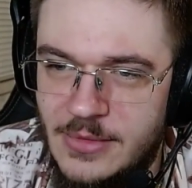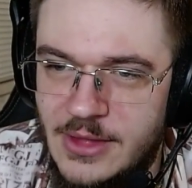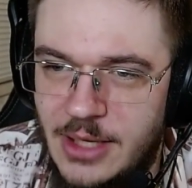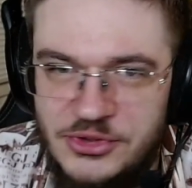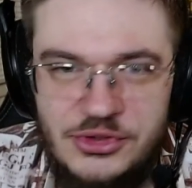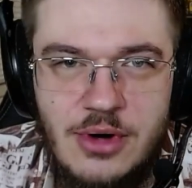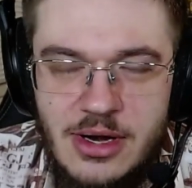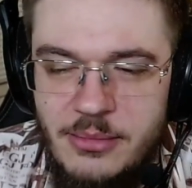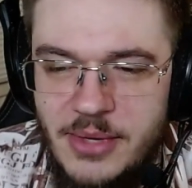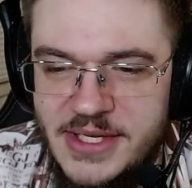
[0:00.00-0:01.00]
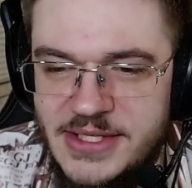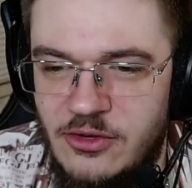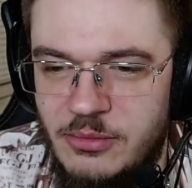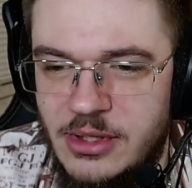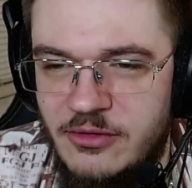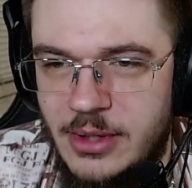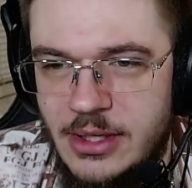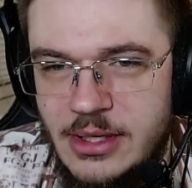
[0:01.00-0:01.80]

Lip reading: I'm struggling myself, believe me.